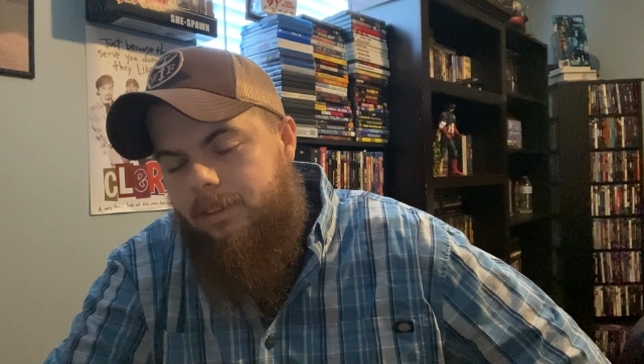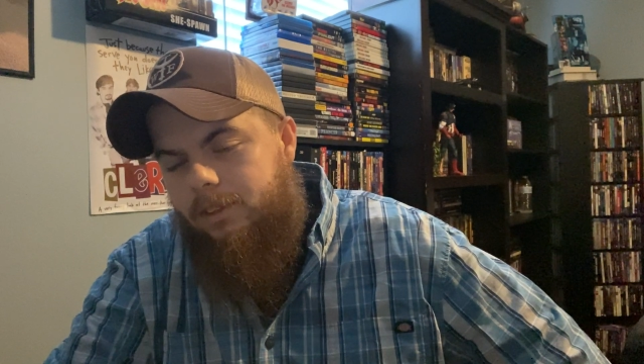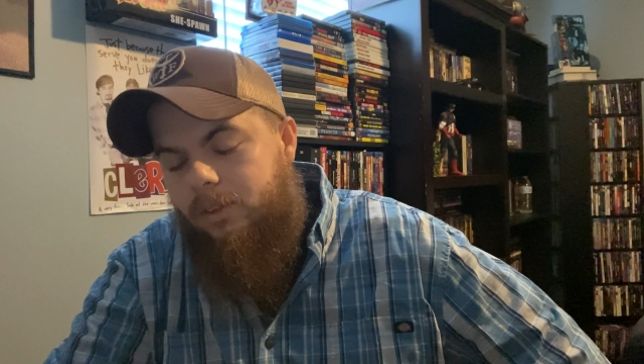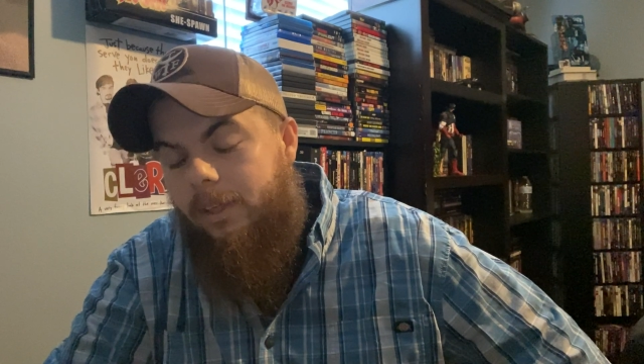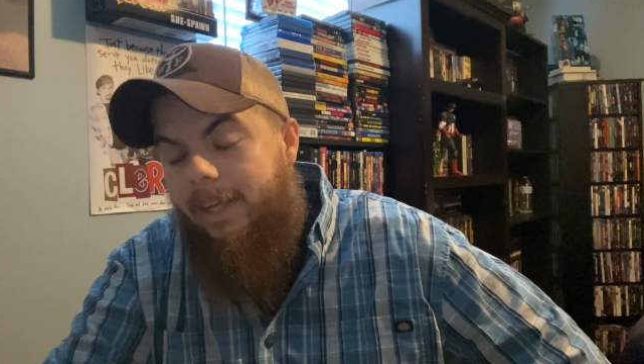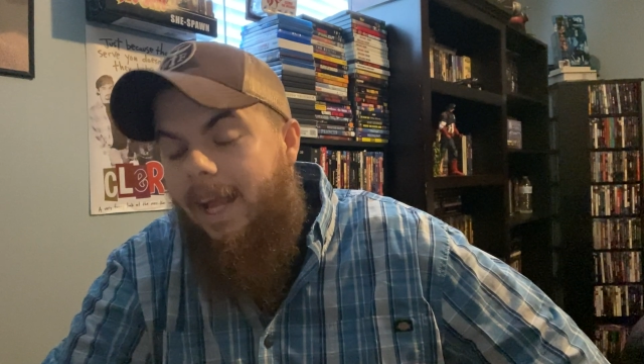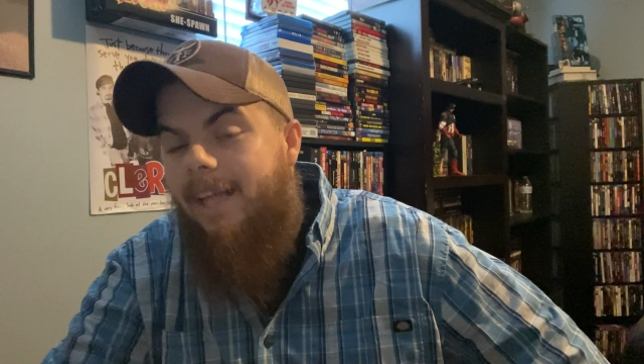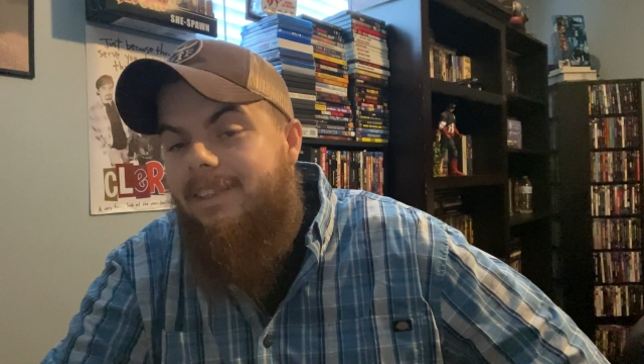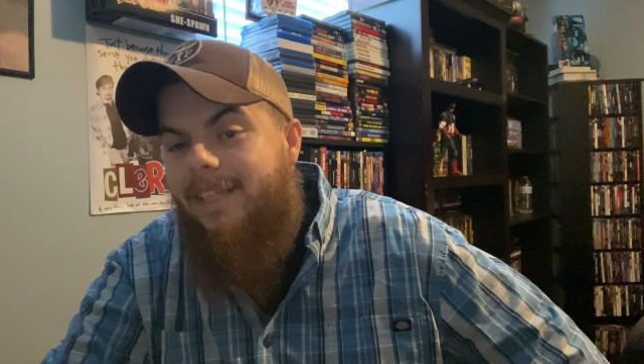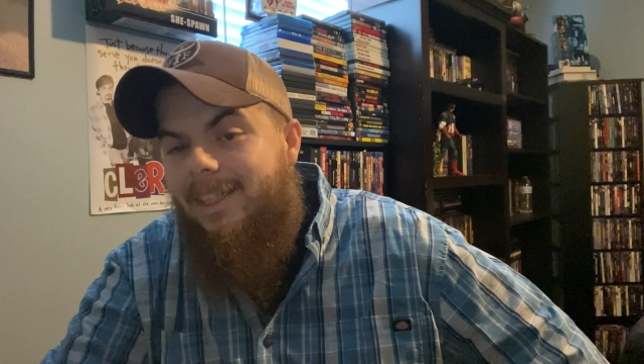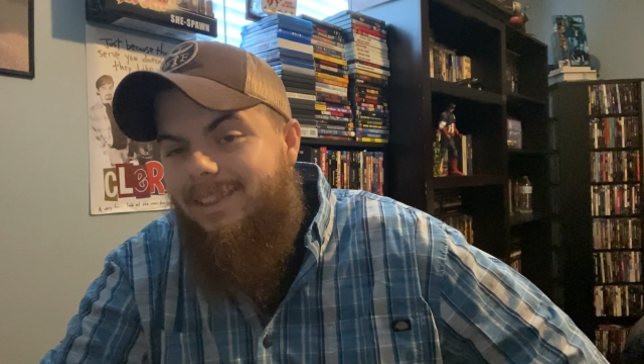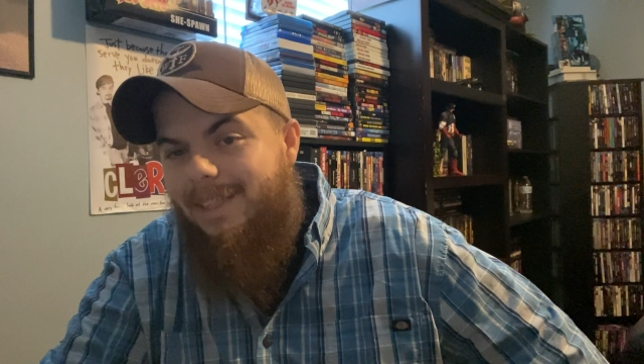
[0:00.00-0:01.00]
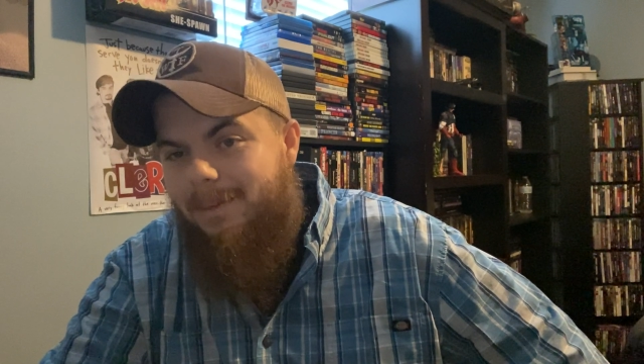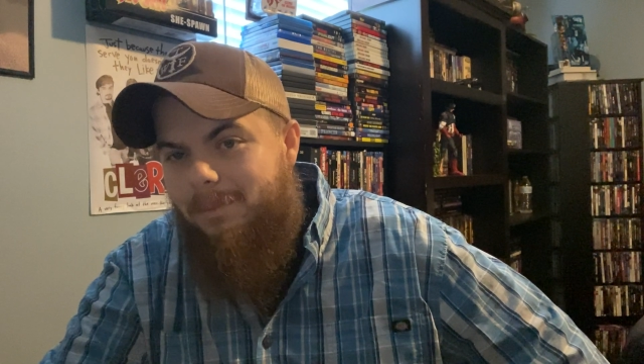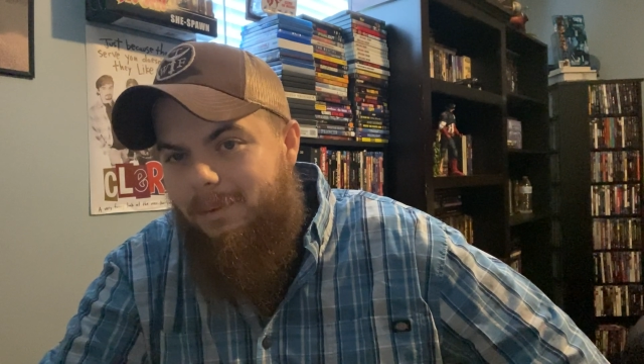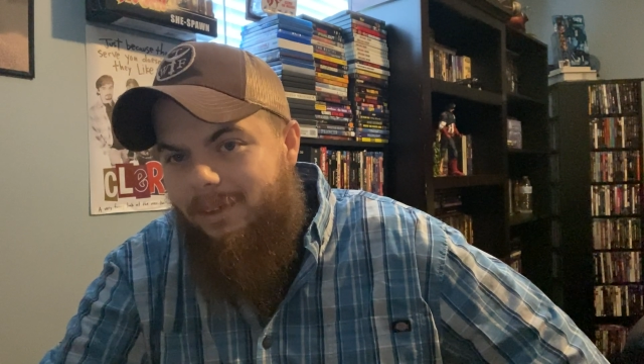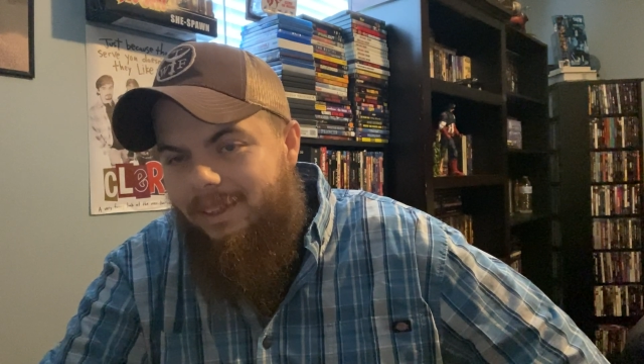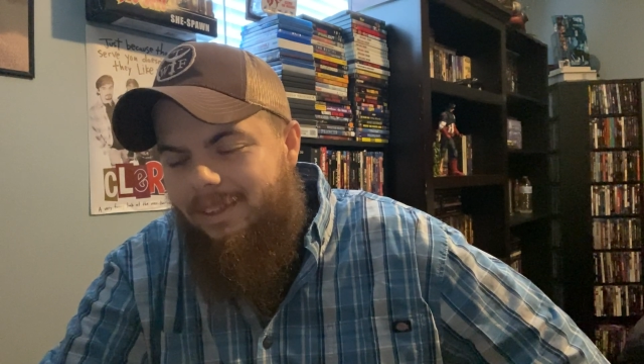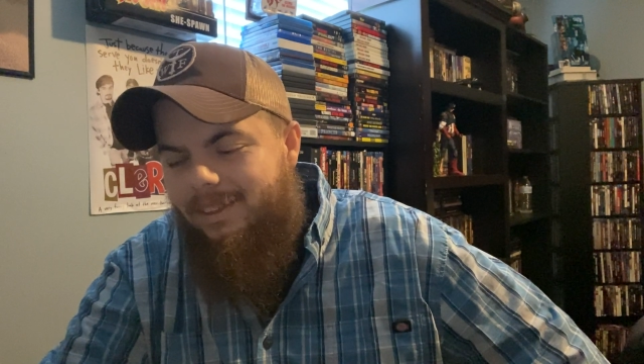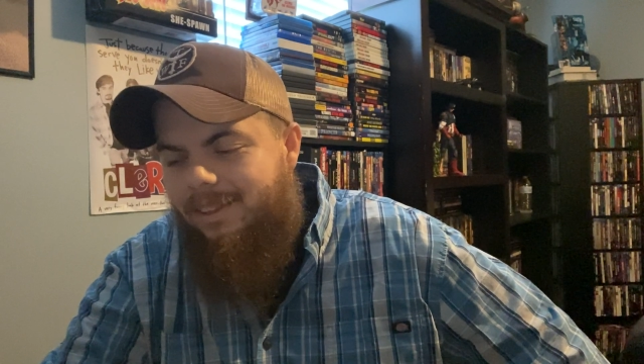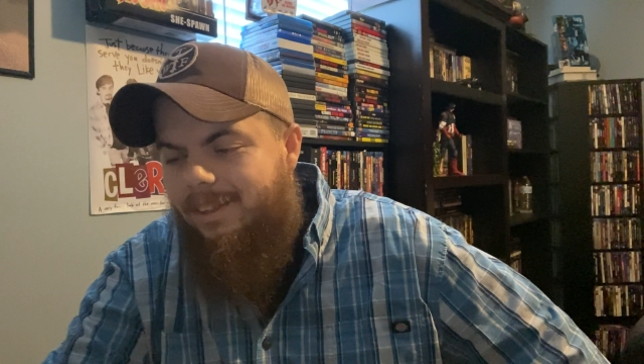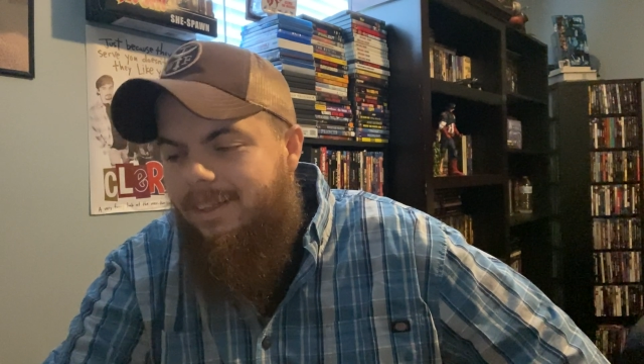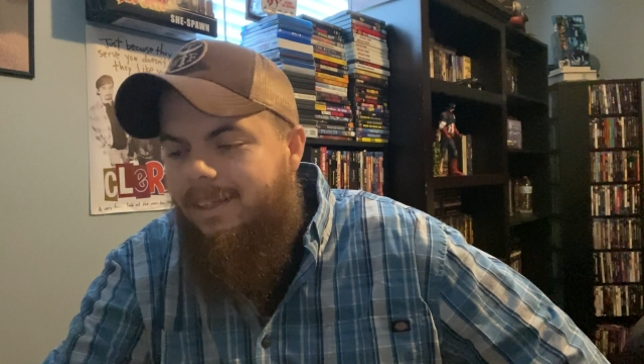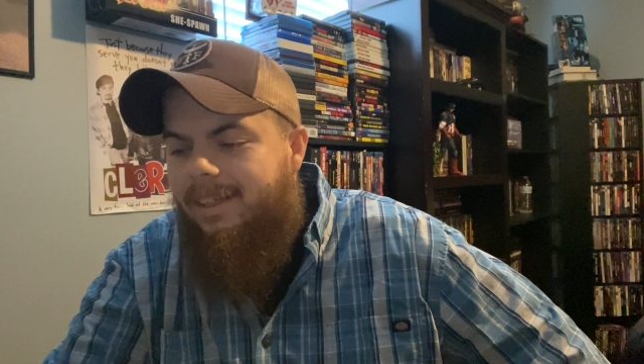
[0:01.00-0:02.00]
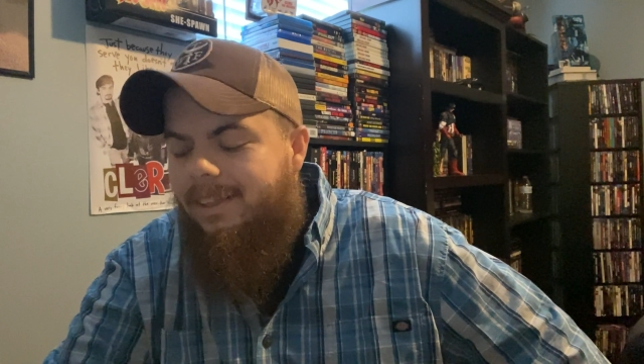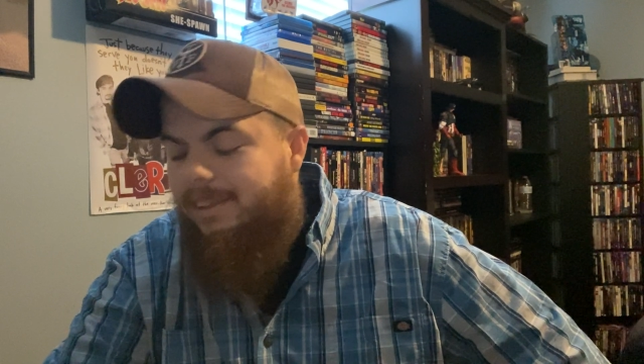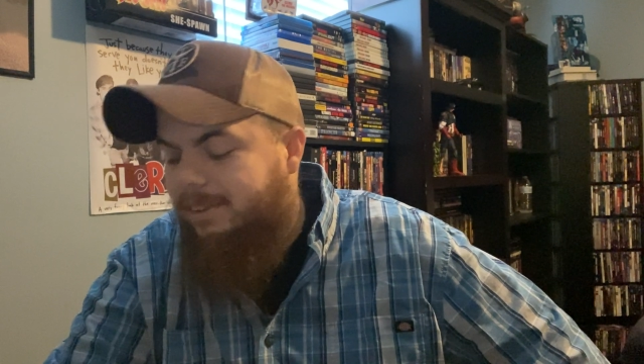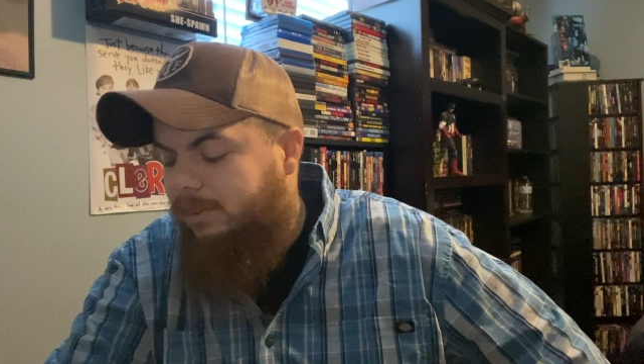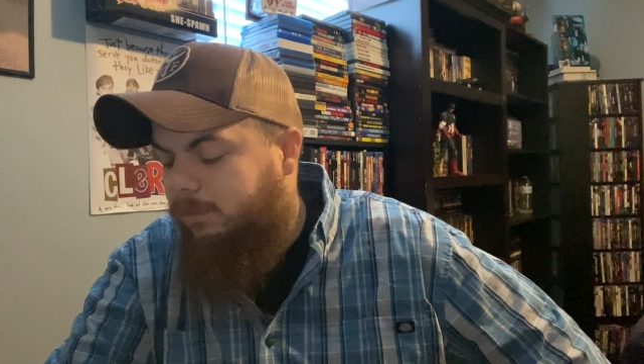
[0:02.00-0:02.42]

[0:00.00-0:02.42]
So I can't say Skinamarink because